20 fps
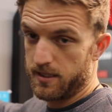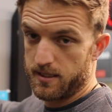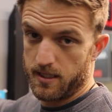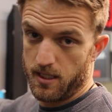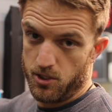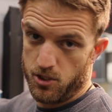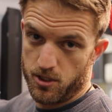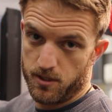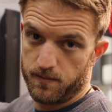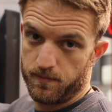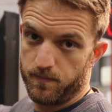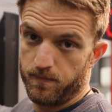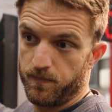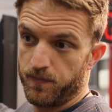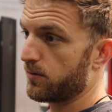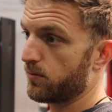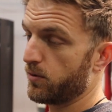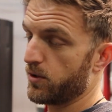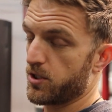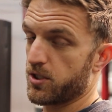session,
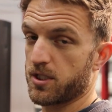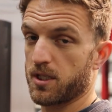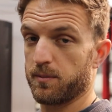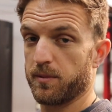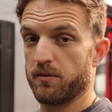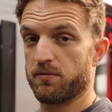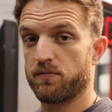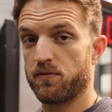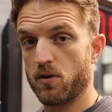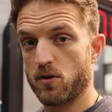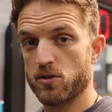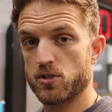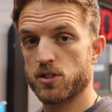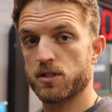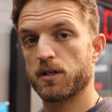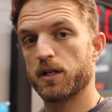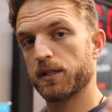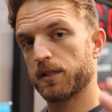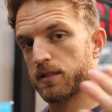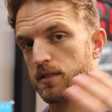which is gonna be
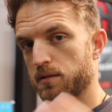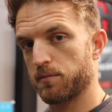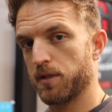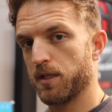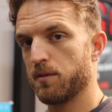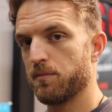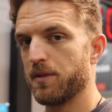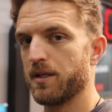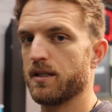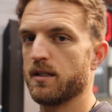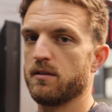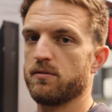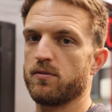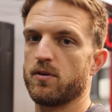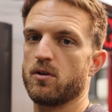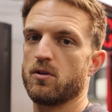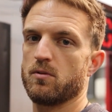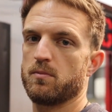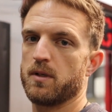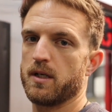first, and that's gonna be immediately
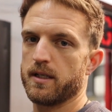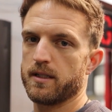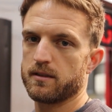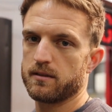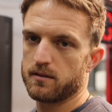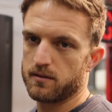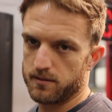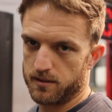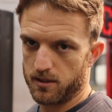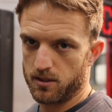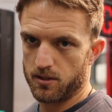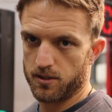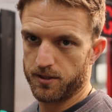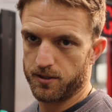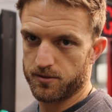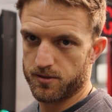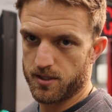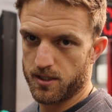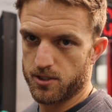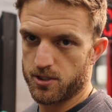followed by the
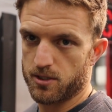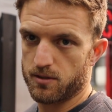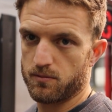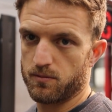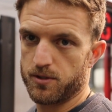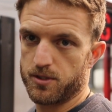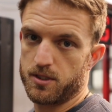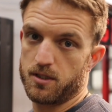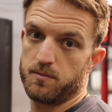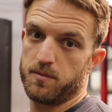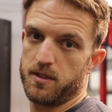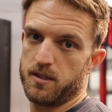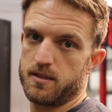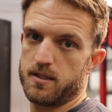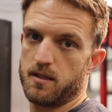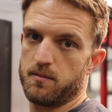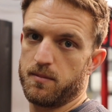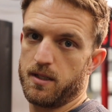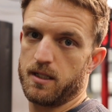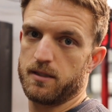cardio session, which is gonna be the
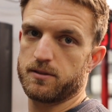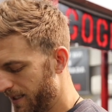10 miles.